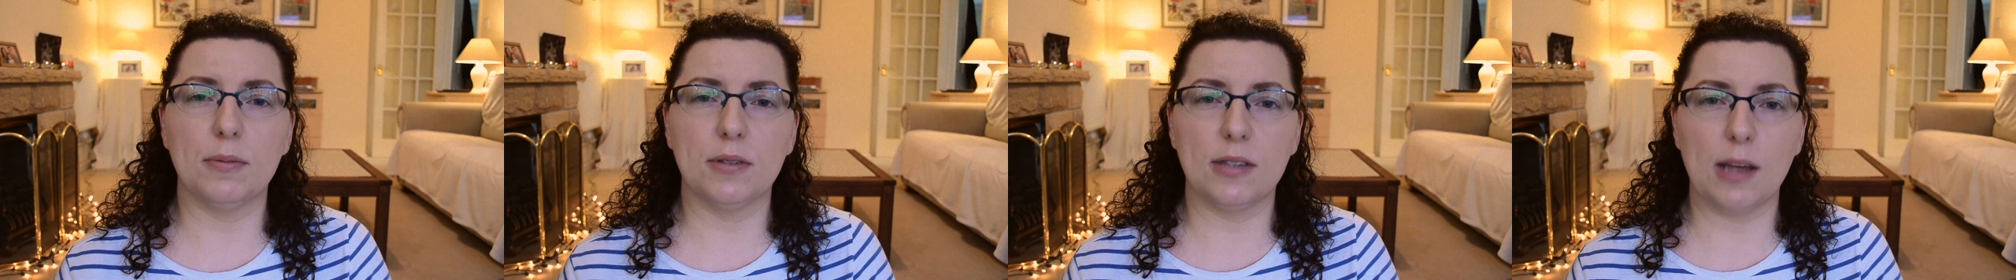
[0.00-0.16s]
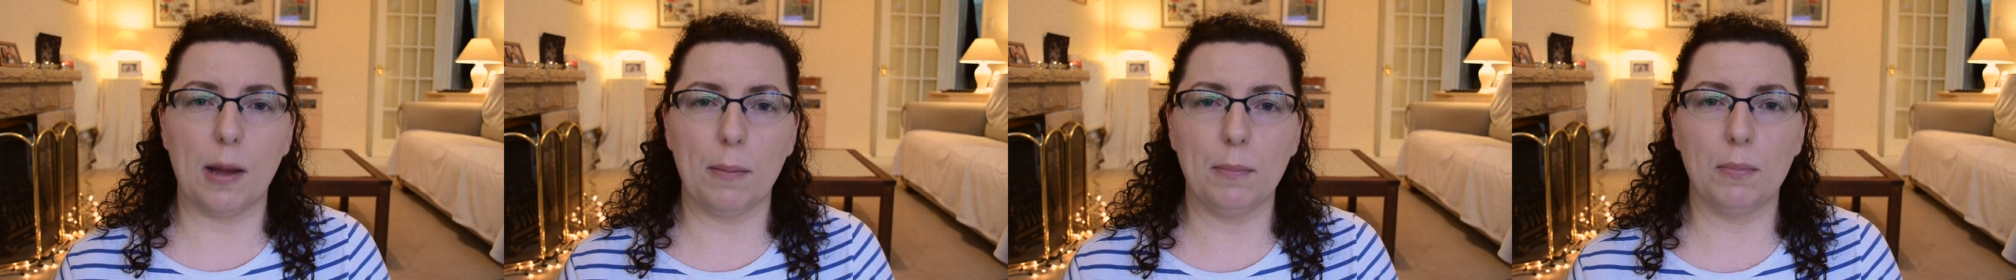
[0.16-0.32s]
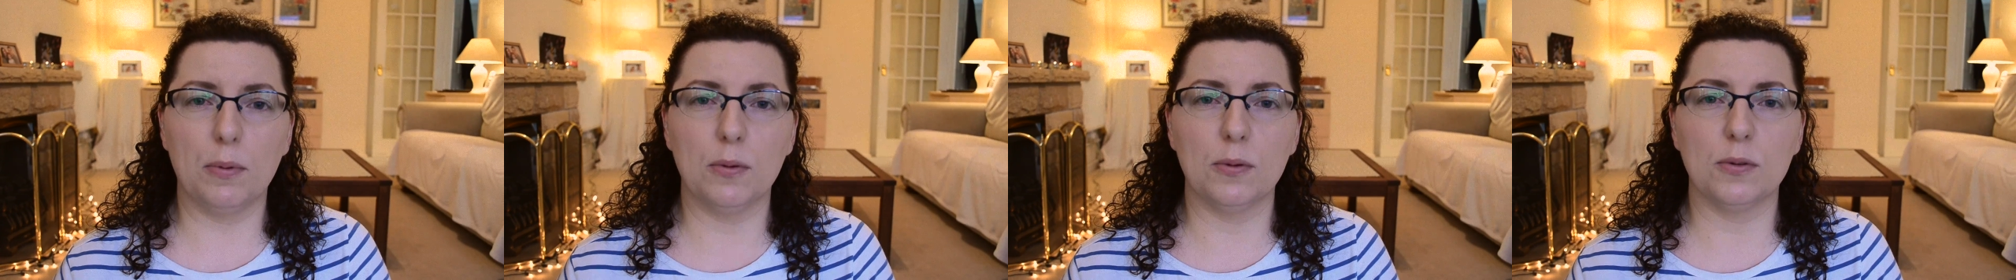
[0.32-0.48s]

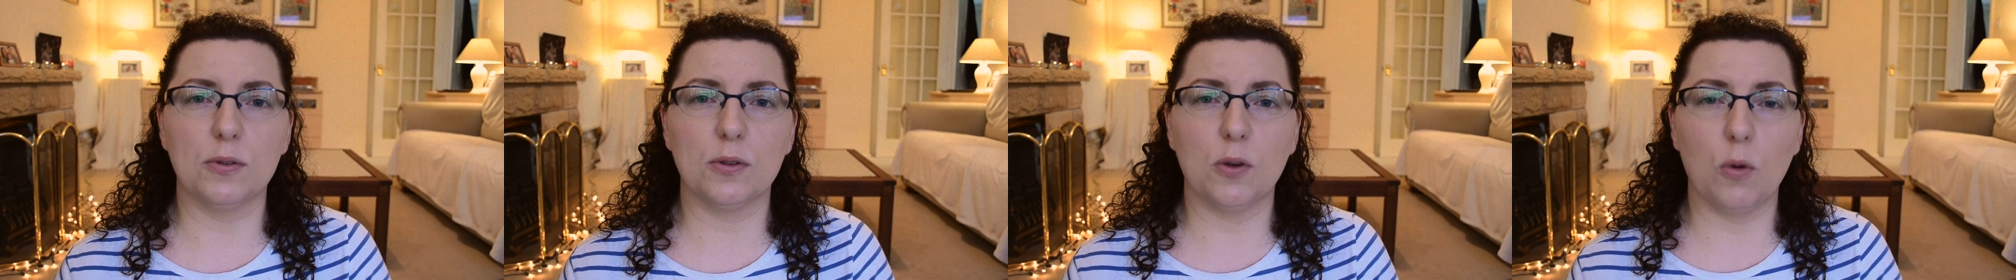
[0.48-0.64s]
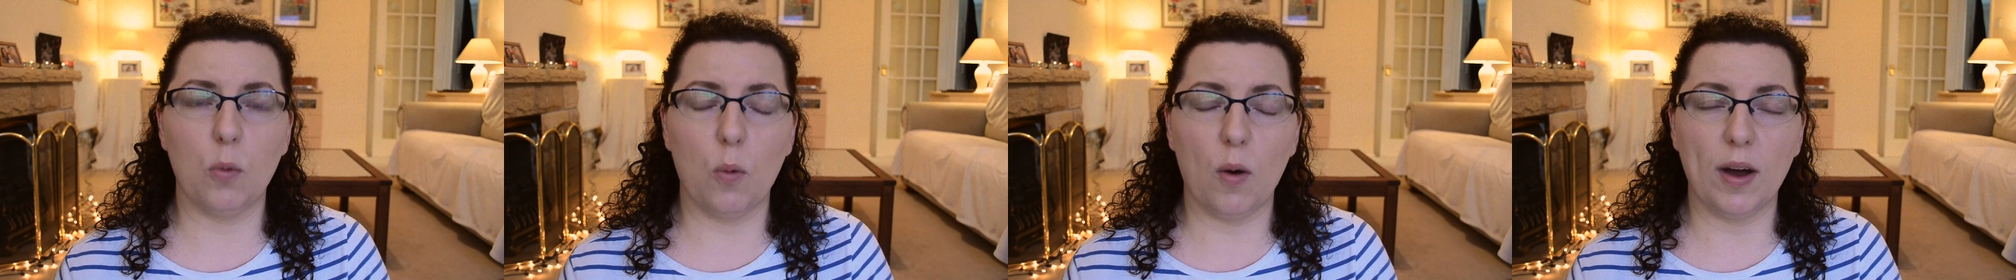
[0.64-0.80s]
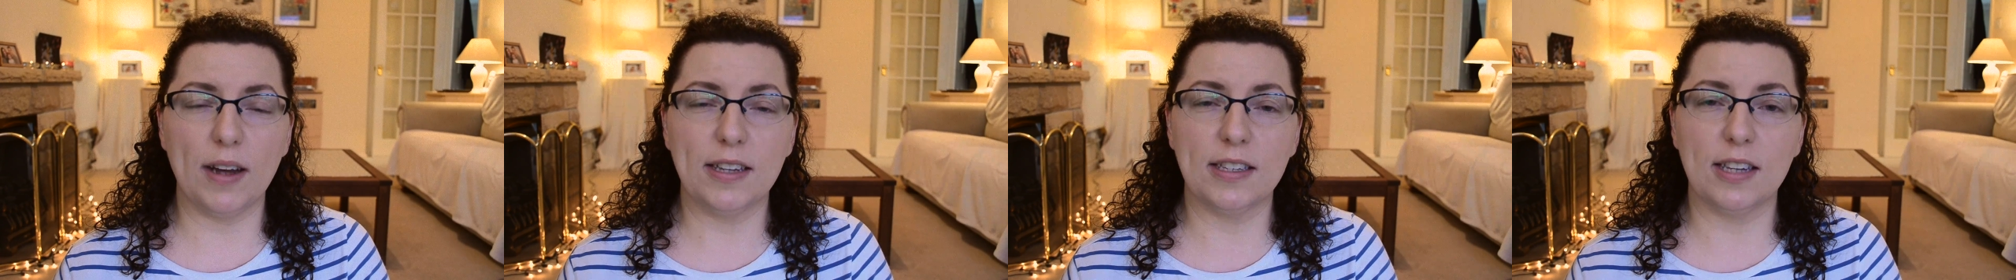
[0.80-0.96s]
samples
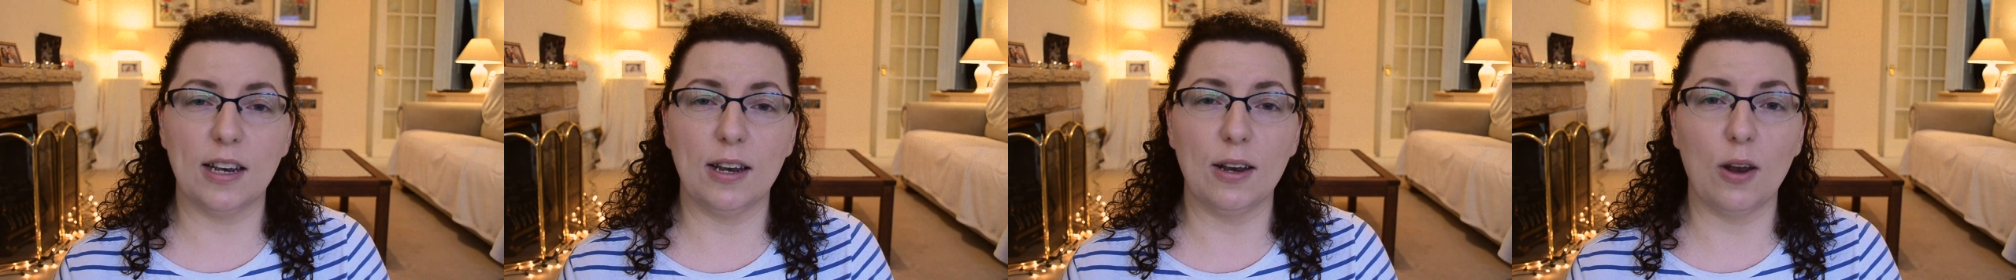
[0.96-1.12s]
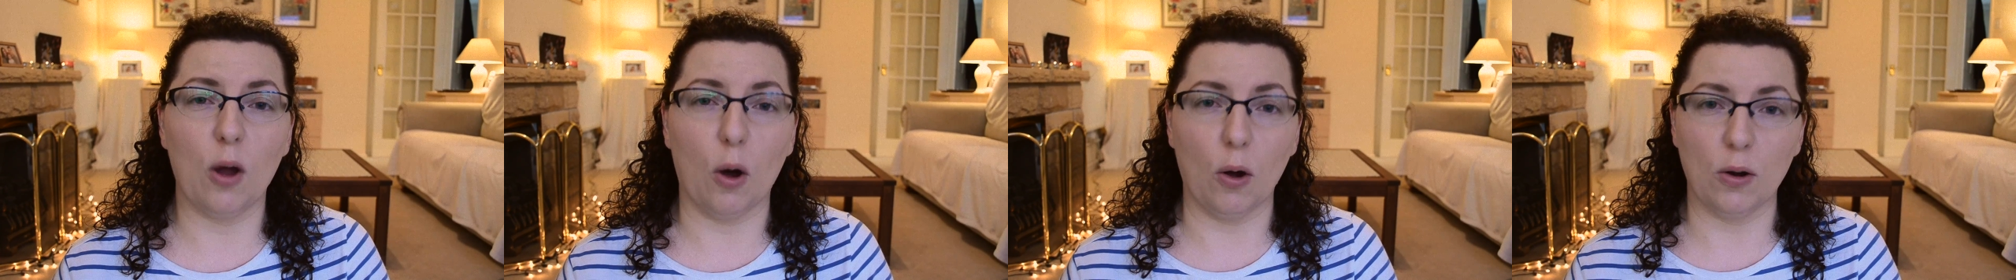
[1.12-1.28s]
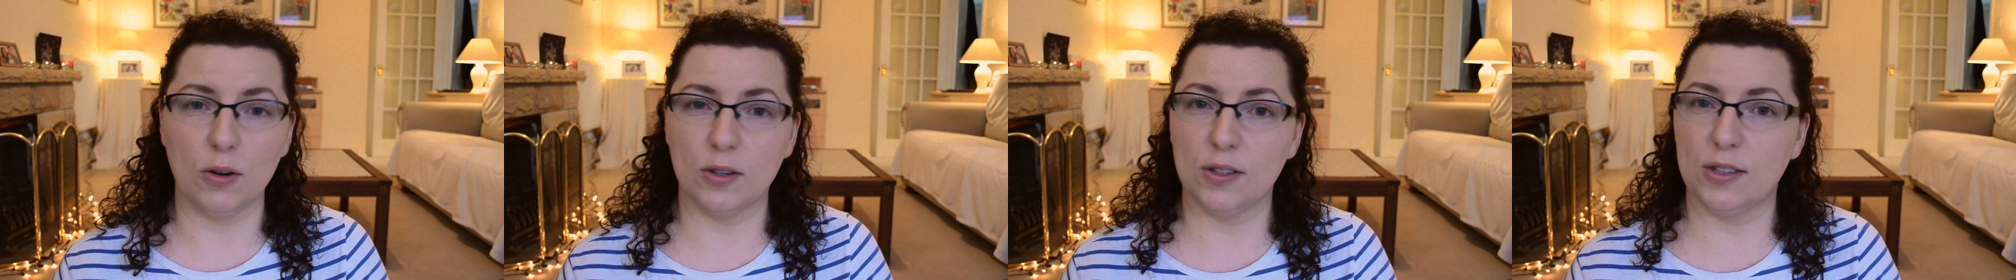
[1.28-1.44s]
quite a
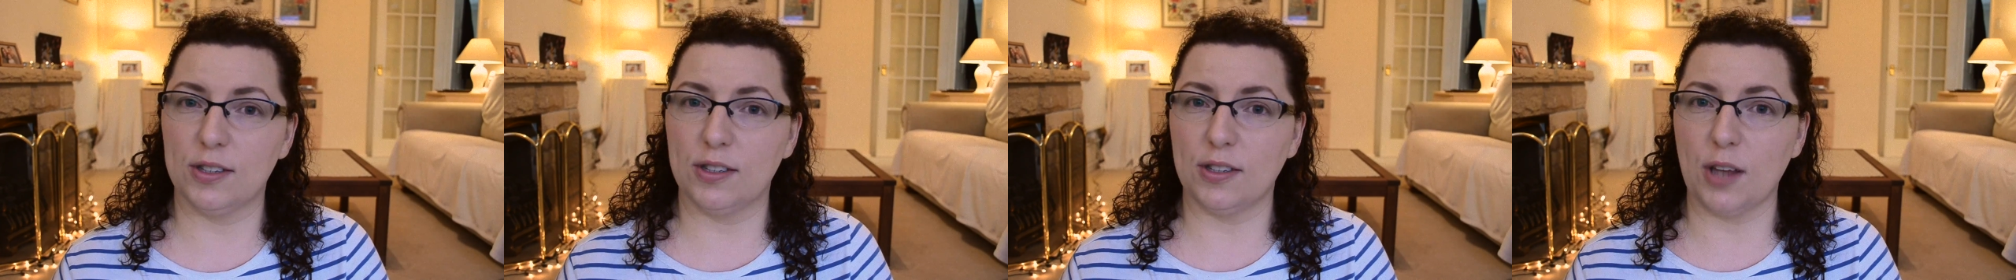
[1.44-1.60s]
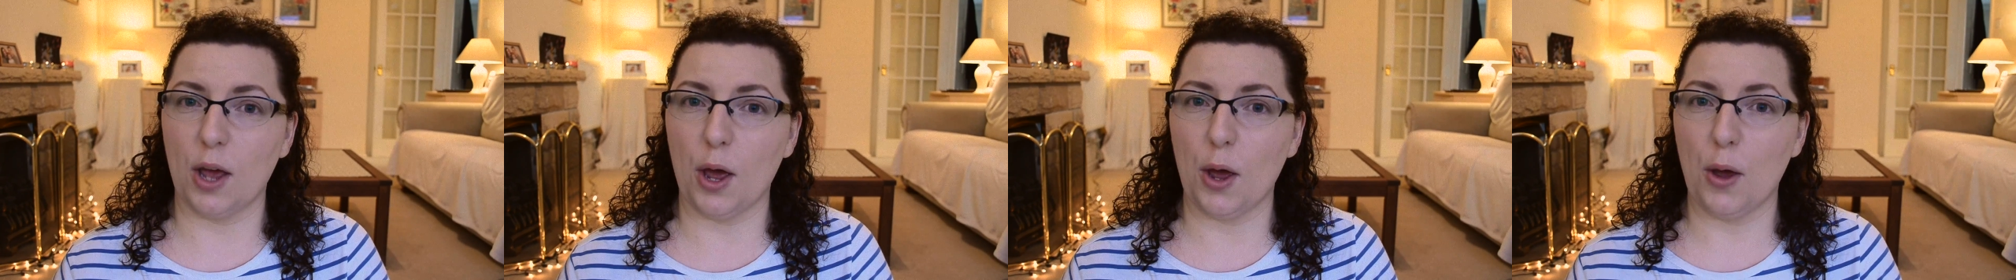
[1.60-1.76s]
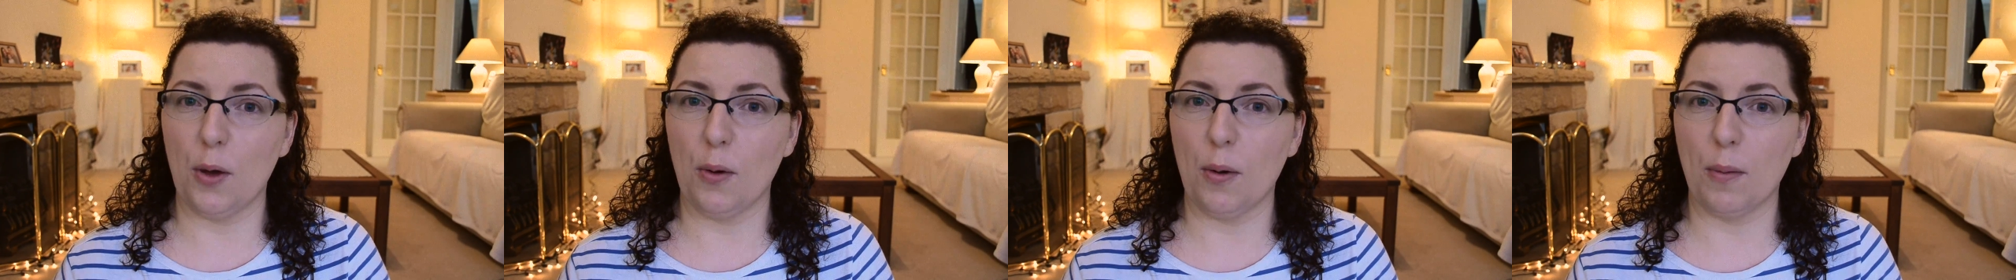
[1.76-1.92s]
lot,
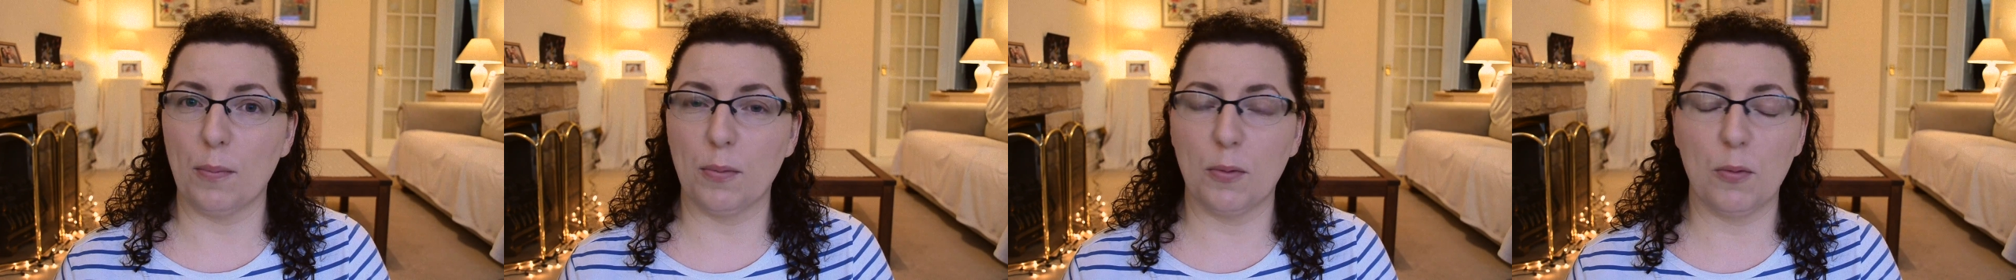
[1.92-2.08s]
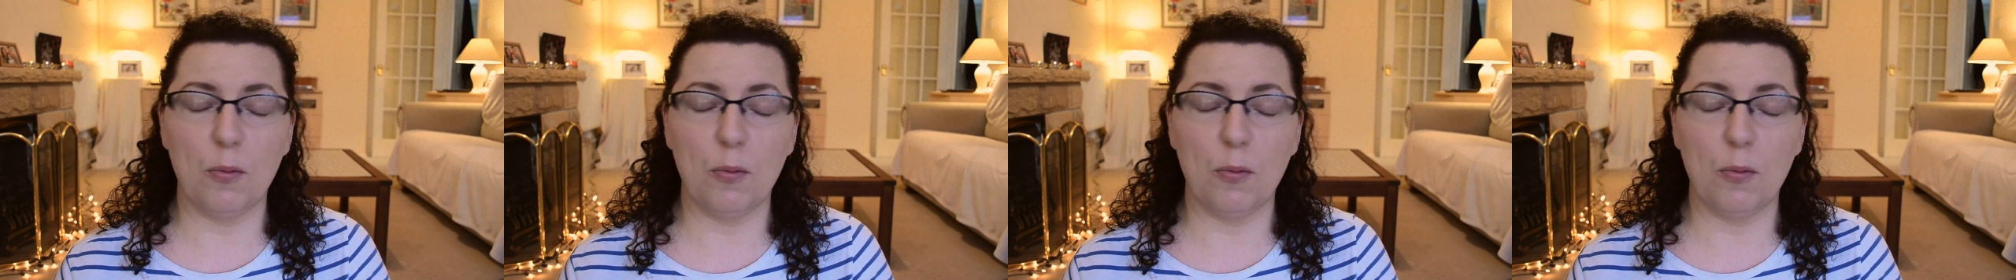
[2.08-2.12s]
so I'm